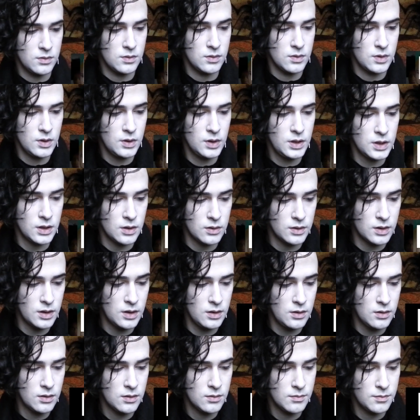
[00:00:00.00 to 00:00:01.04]
Okie
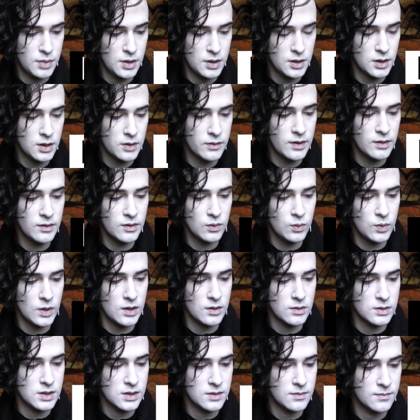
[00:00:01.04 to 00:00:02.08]
dokie, punk around the
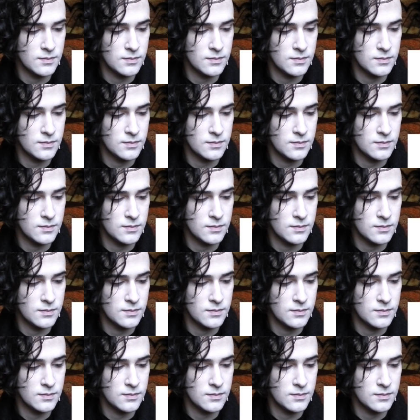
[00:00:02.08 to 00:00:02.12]
world.